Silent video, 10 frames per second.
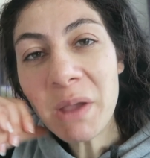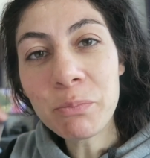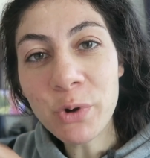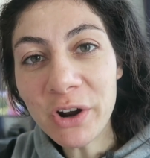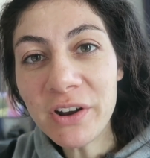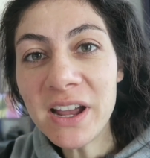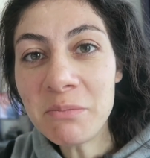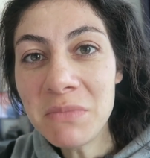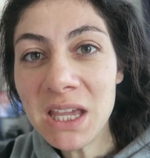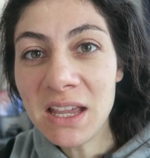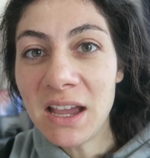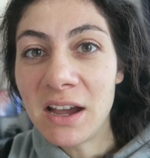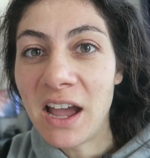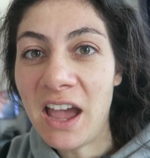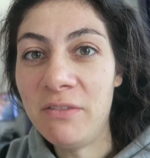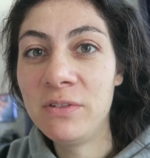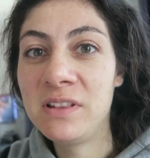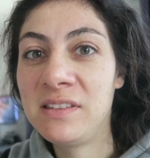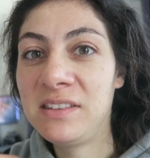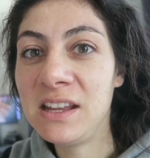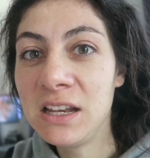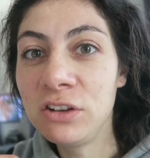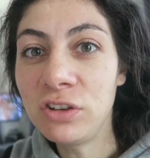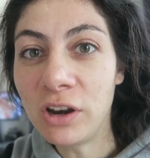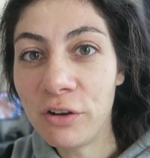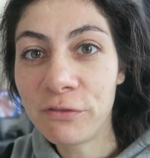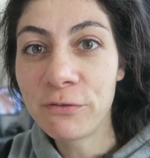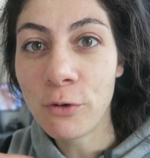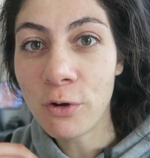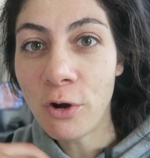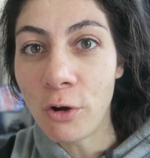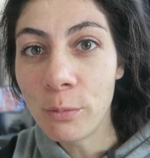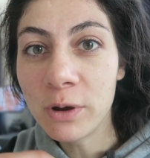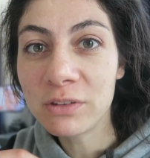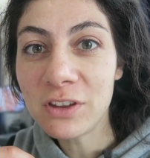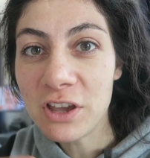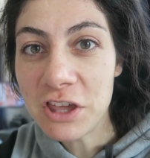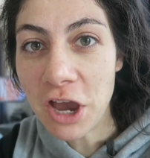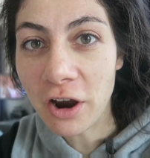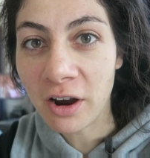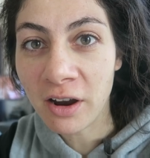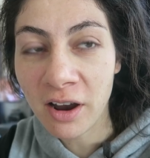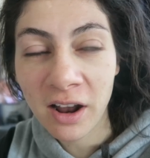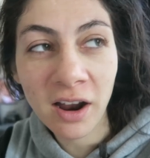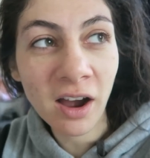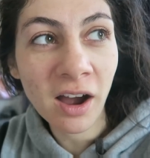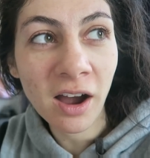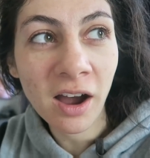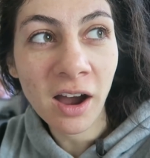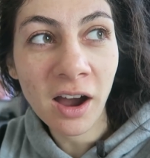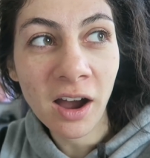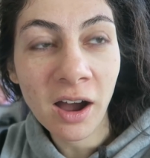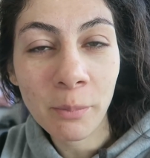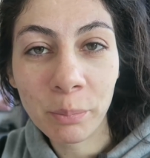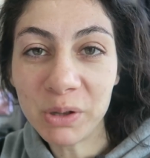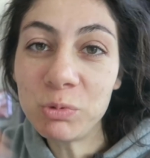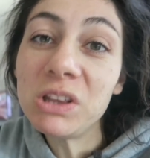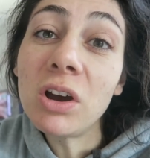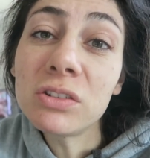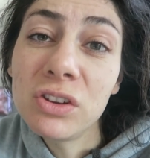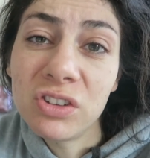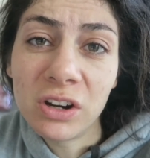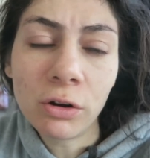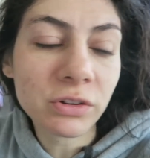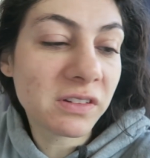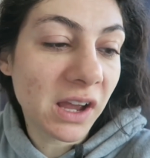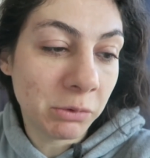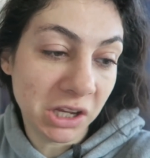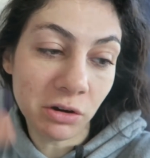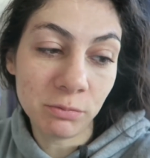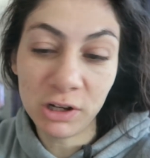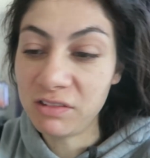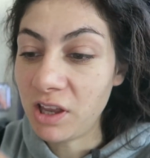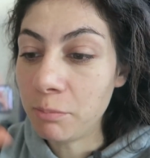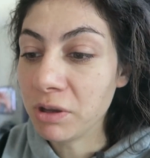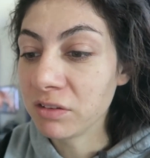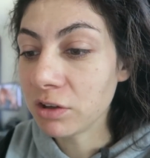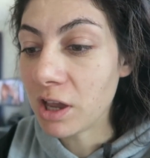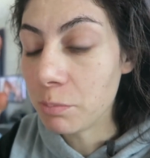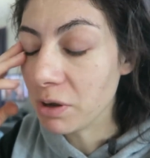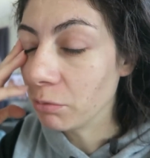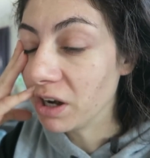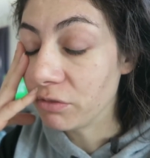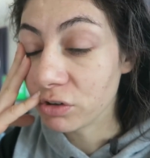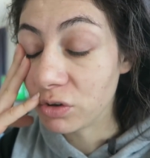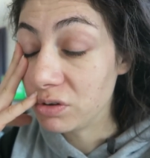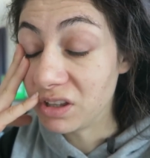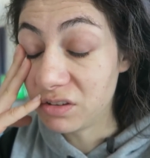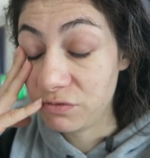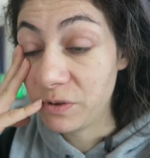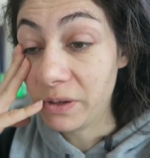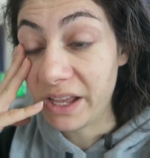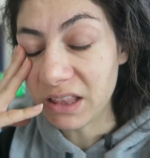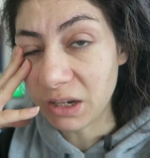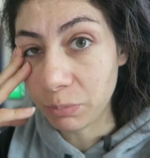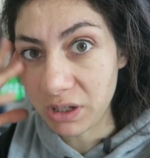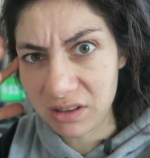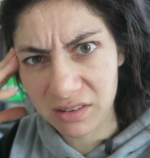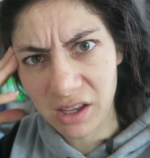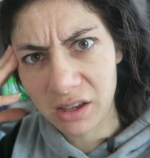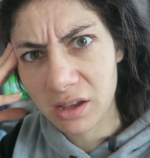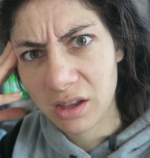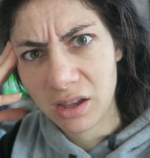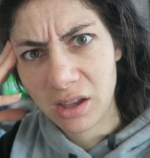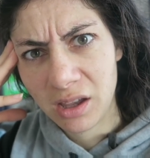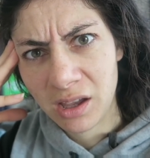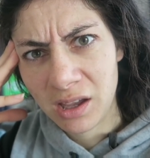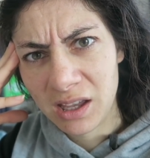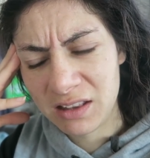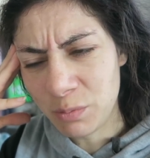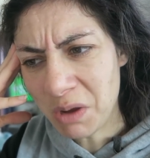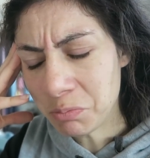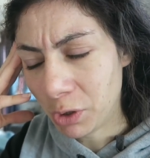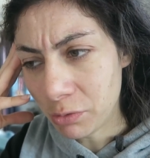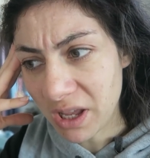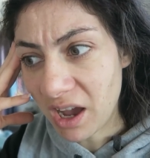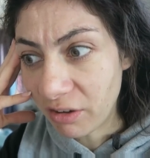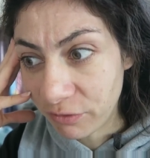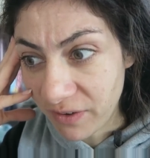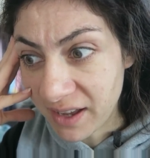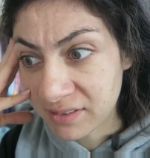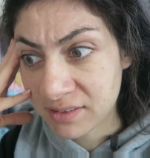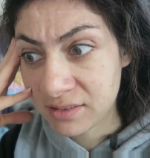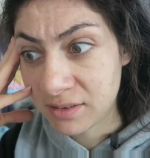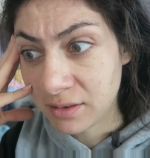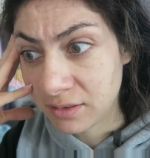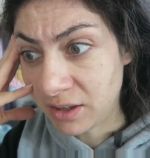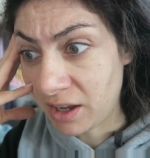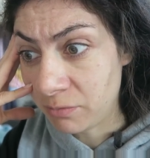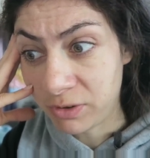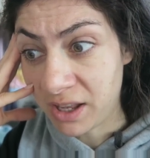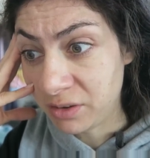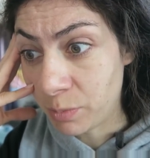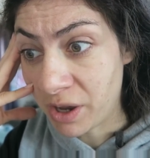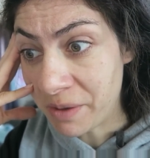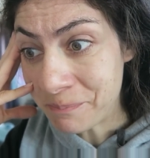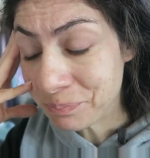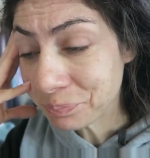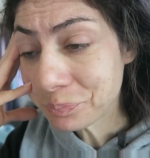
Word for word: My brother and me haven't seen each other for almost a year. But we talk to each other all the time, like on WhatsApp and Skype and whatever. So it doesn't feel like that, but it's like, it's mind blowing how fast time flies by.